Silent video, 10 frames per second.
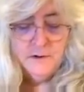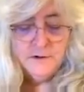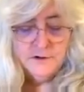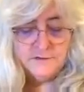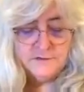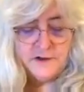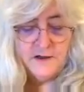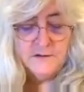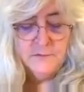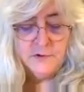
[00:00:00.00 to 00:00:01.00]
just cut
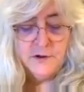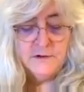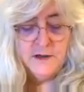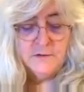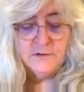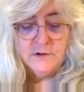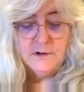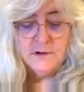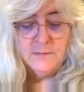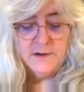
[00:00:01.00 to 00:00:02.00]
and brought down a
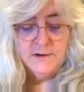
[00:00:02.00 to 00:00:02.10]
little bit.